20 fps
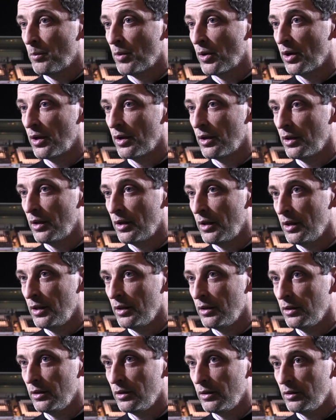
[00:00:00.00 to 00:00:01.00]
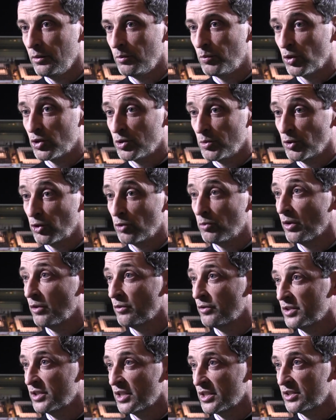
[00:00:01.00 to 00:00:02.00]
But he possibly could
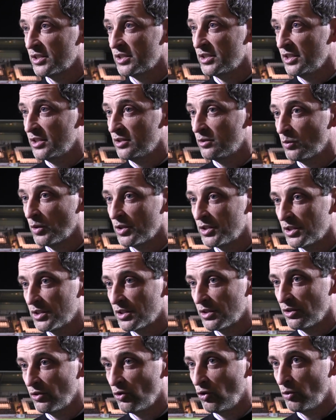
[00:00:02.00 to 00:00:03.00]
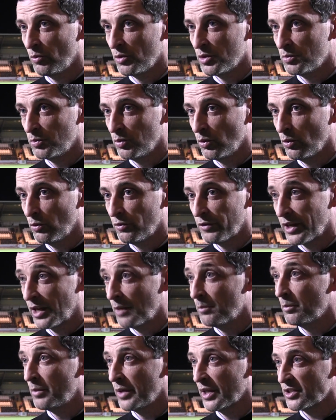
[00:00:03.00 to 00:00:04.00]
be out for the rest of the season, which is an enormous blow for
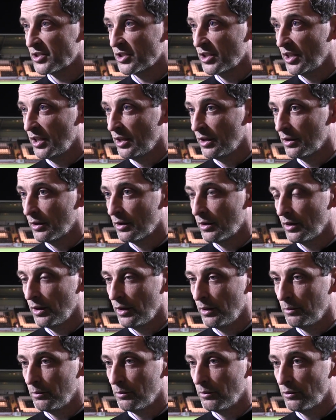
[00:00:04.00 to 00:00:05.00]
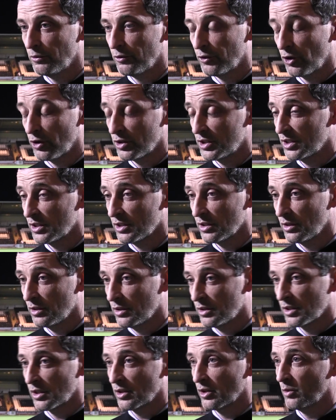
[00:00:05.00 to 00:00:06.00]
him personally, for us
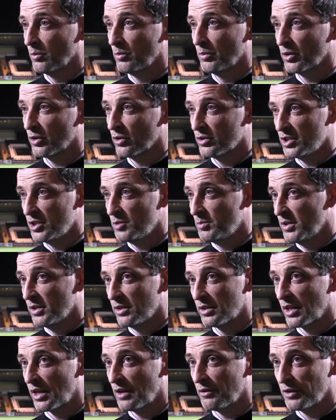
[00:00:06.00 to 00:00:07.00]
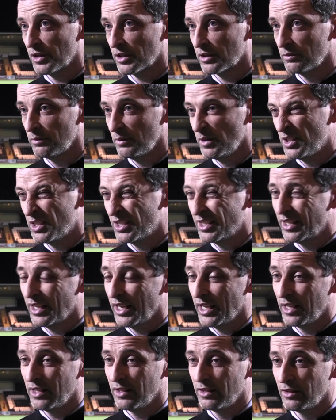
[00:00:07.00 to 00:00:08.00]
as a club, because he's been terrific. He's a
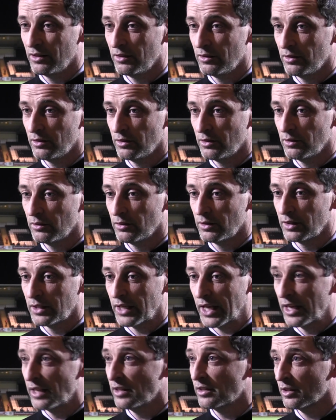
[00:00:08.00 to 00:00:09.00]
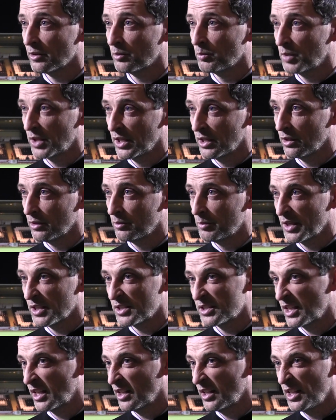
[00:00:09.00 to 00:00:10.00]
great character, player,
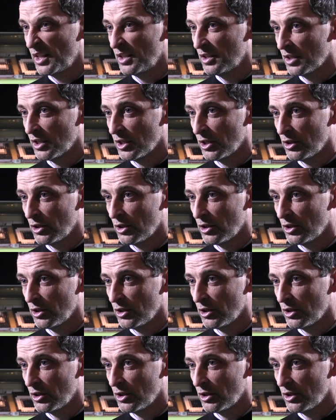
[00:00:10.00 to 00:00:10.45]
personality.